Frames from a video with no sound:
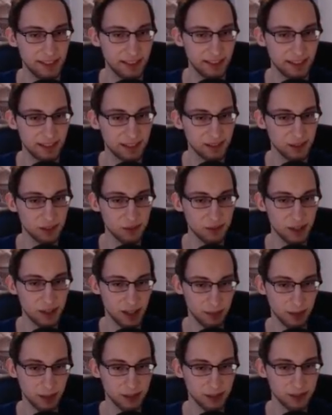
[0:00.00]
It's not really
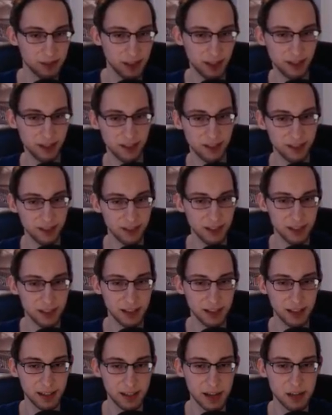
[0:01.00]
my strat. Like,
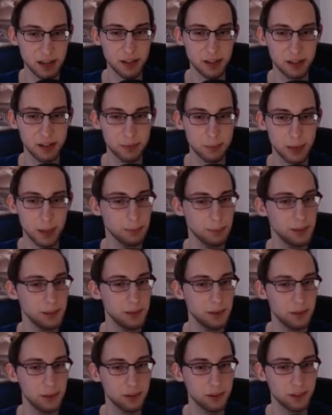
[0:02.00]
I, I try to bump
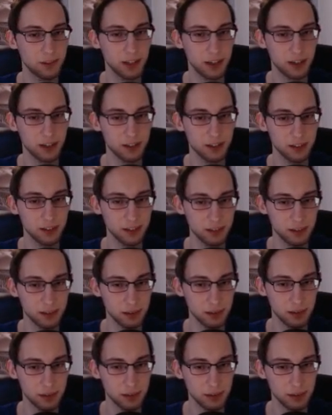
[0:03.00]
into the stairs.
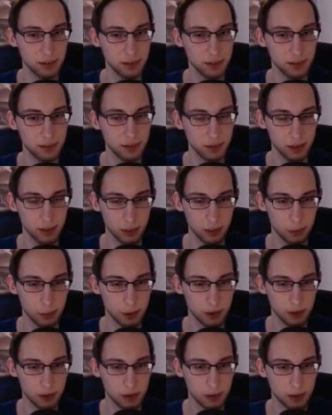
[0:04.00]
Okay, it
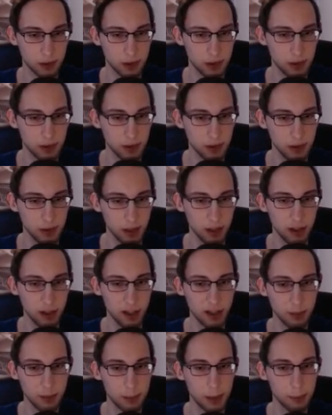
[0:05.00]
works. And then
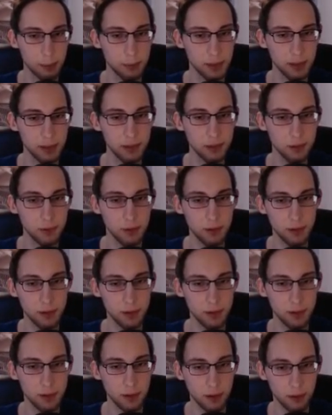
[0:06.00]
I bump into
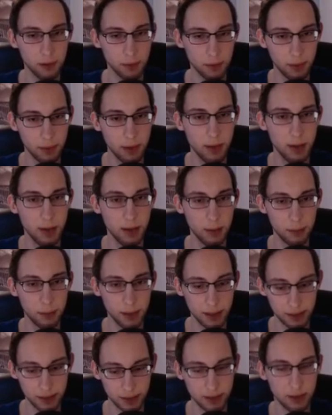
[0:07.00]
the, the lily
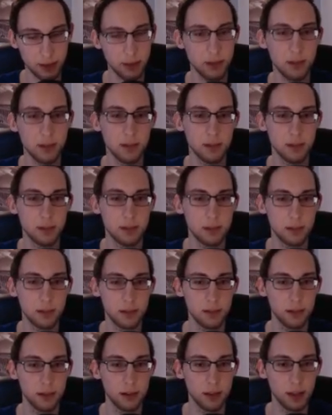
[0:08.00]
pad, kinda.
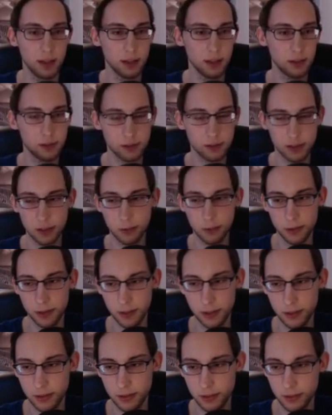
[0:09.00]
And that usually
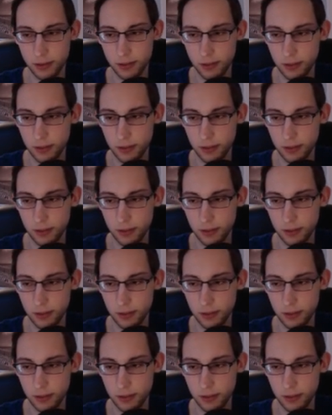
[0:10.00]
works.